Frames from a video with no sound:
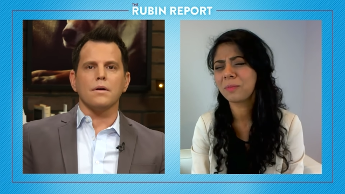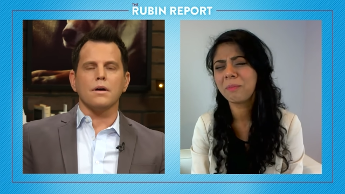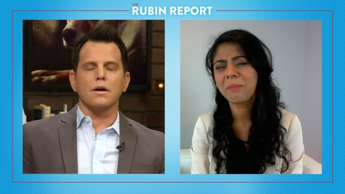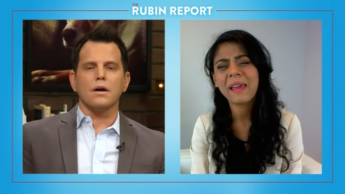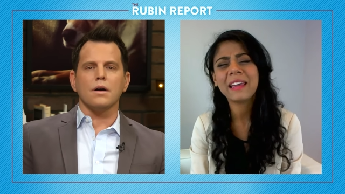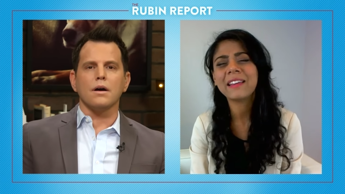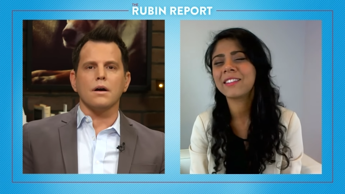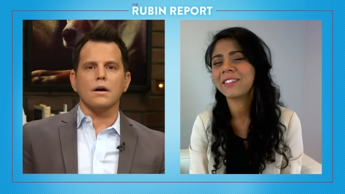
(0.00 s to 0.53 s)

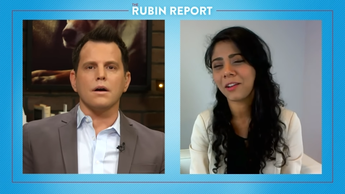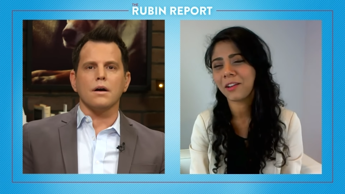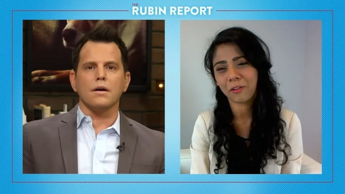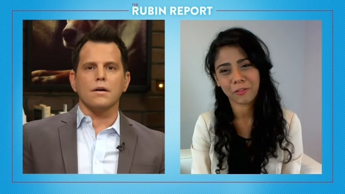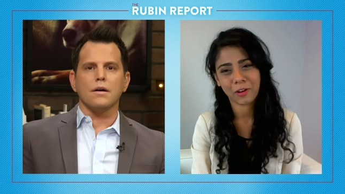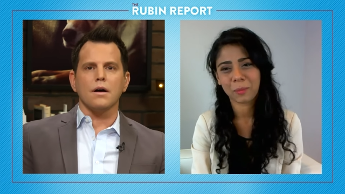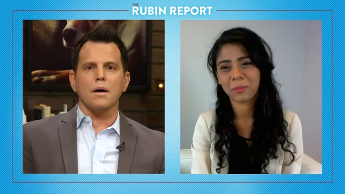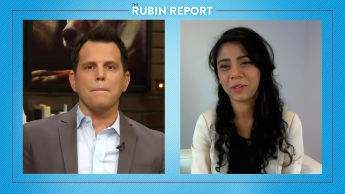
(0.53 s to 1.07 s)
Speaker 1: makes stuff
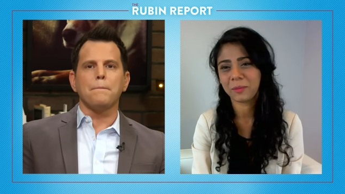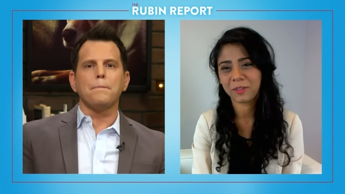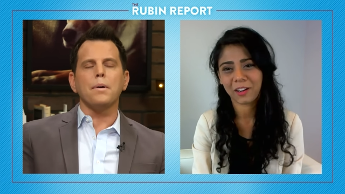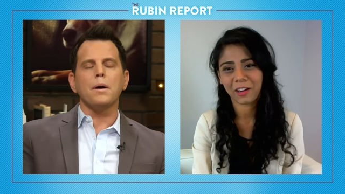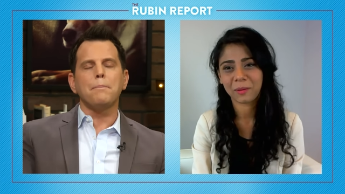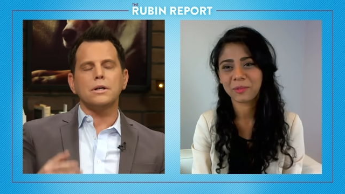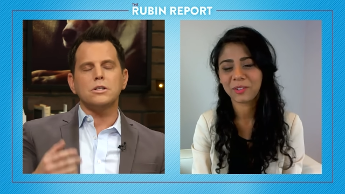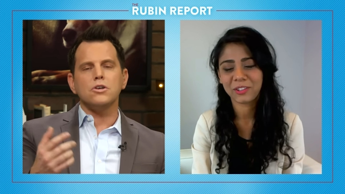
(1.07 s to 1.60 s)
up
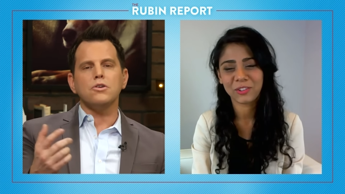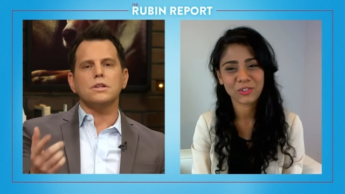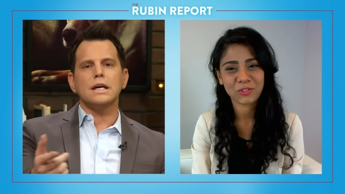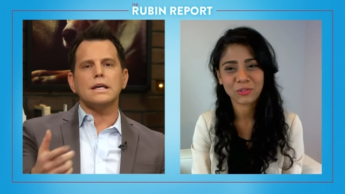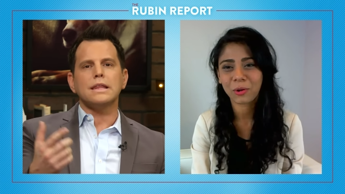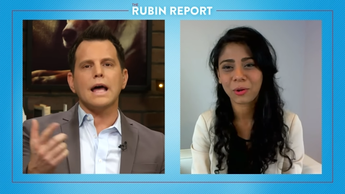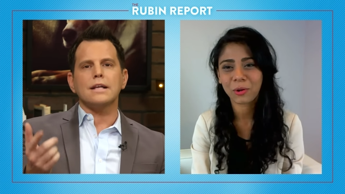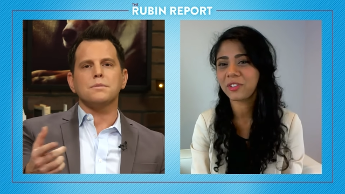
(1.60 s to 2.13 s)
sometimes.
Speaker 2: But do you
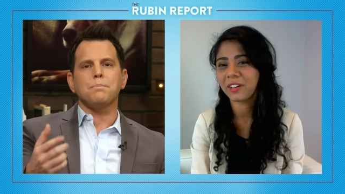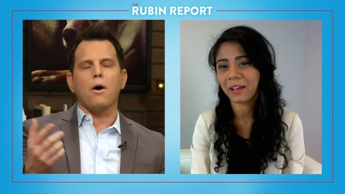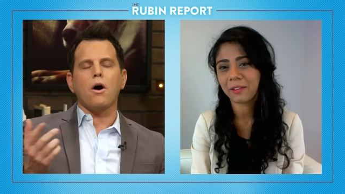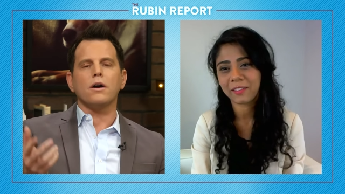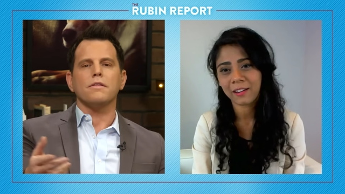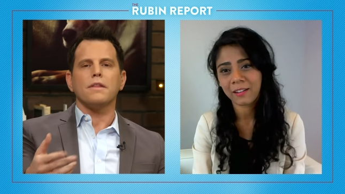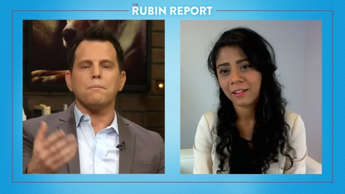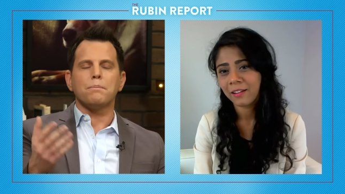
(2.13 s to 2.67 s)
think that's
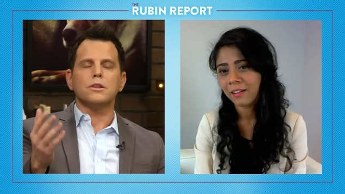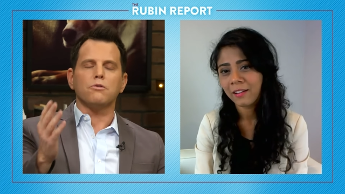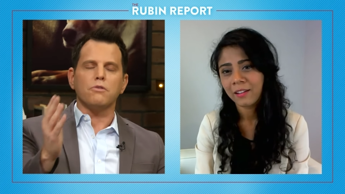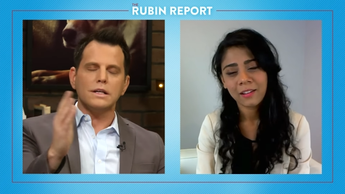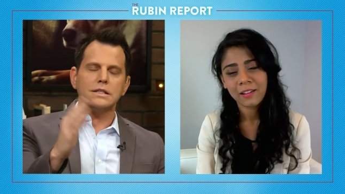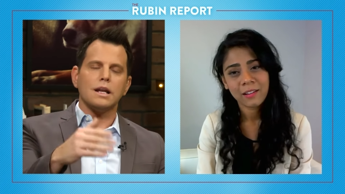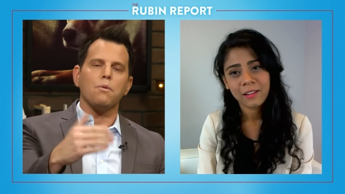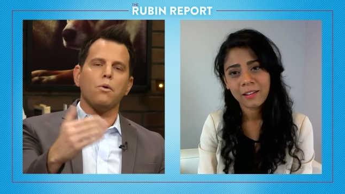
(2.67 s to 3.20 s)
part of the
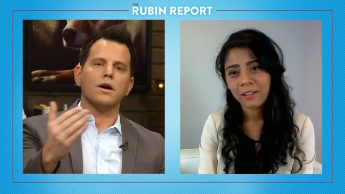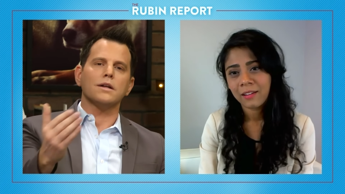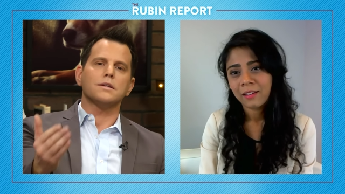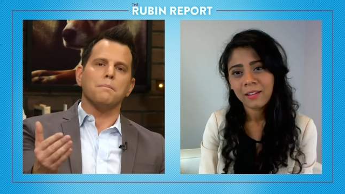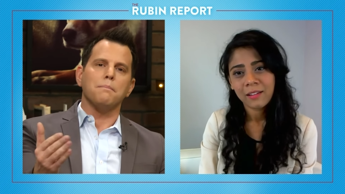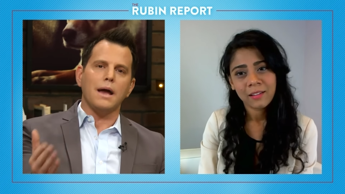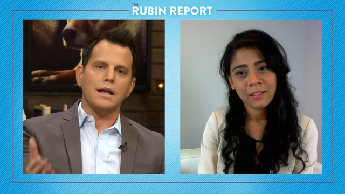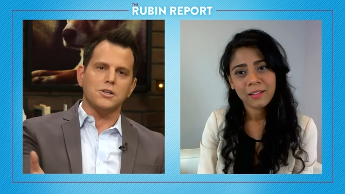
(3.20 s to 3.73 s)
reason I wanted to
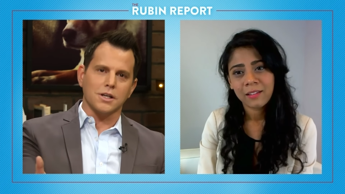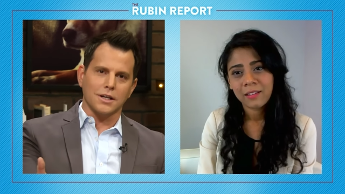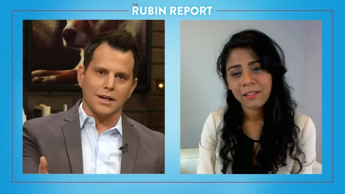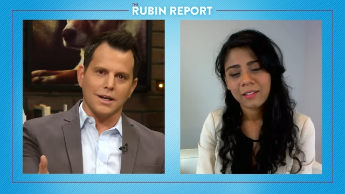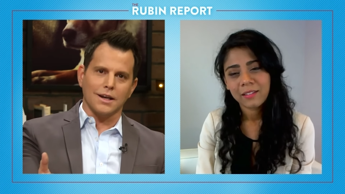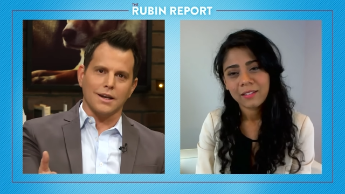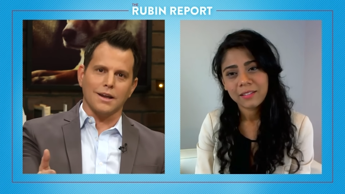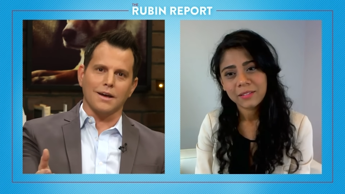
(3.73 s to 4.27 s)
mention
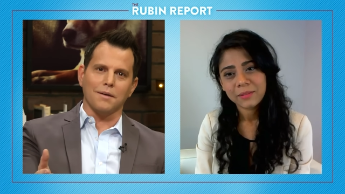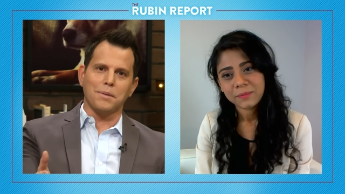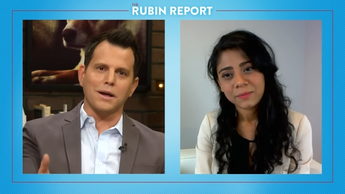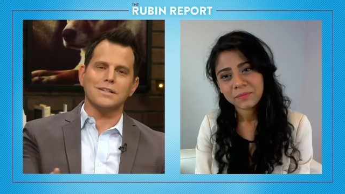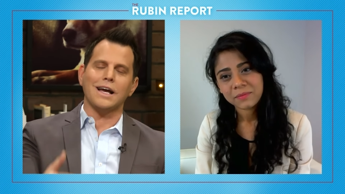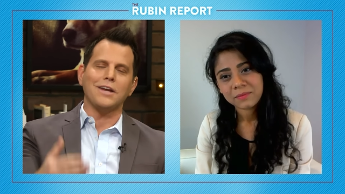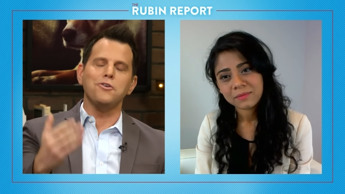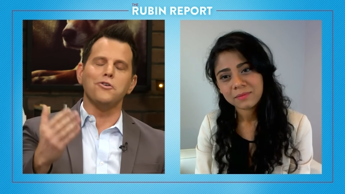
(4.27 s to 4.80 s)
it?
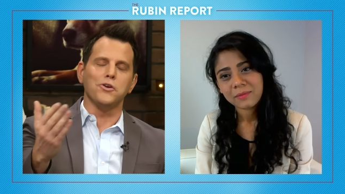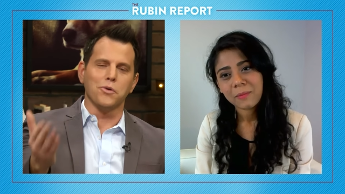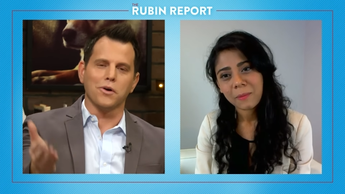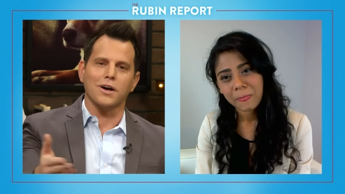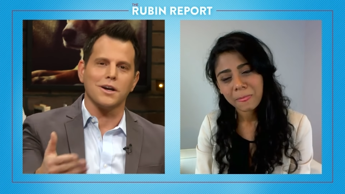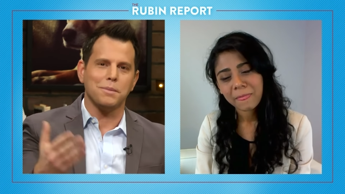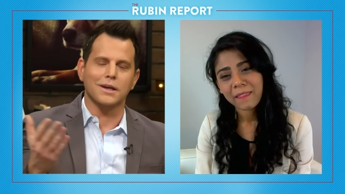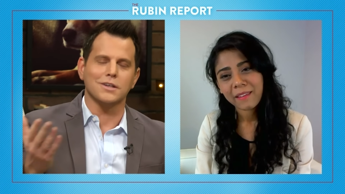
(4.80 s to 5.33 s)
Because I knew you were
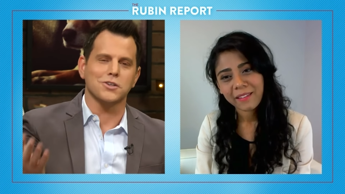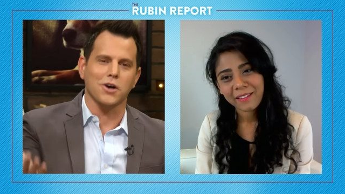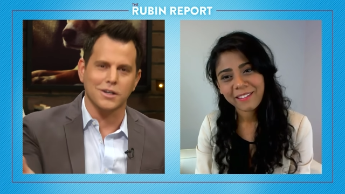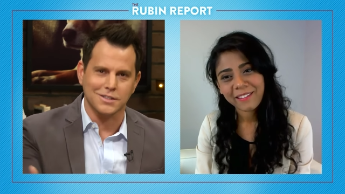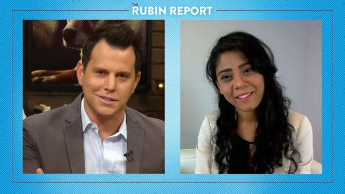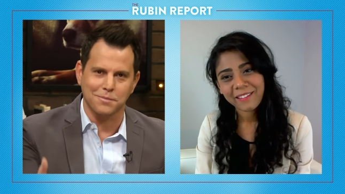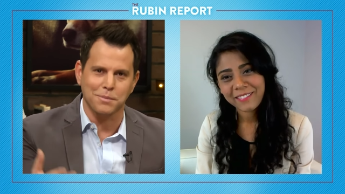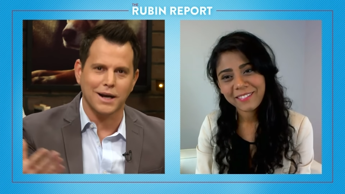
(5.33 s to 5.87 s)
going to be
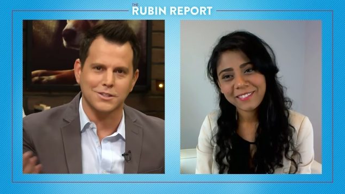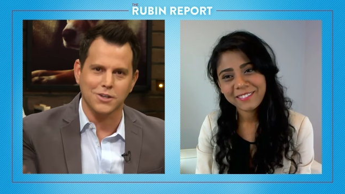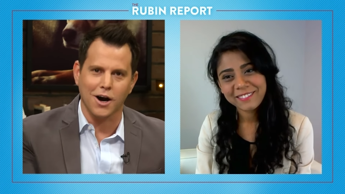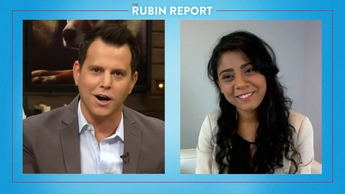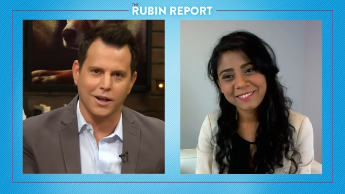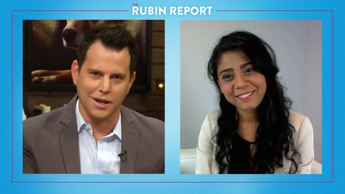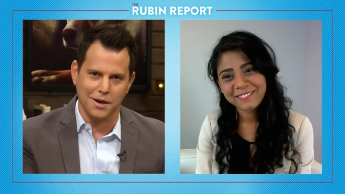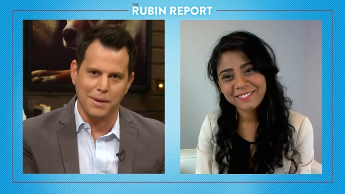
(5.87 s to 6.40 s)
exhausted by
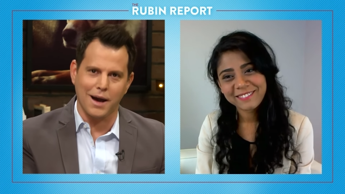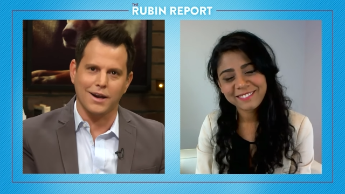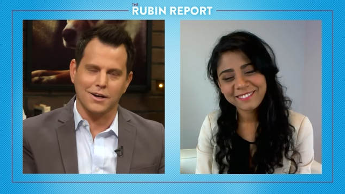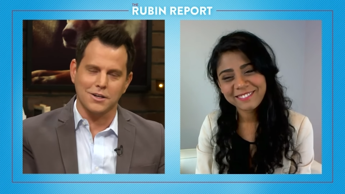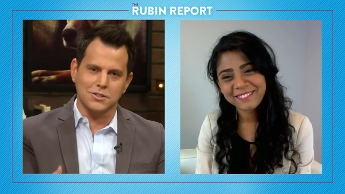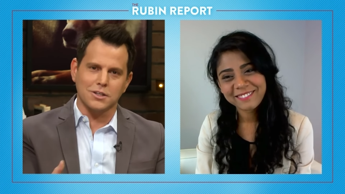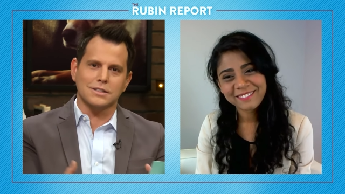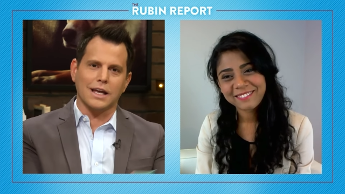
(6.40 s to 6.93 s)
talking about it.
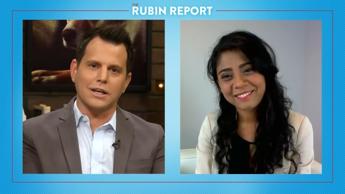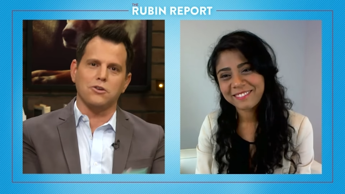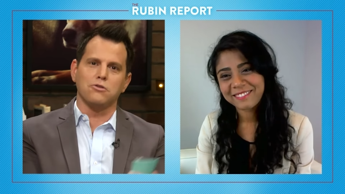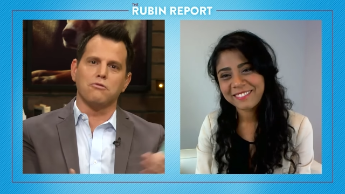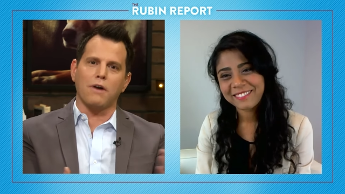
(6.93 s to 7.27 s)
Because it's like you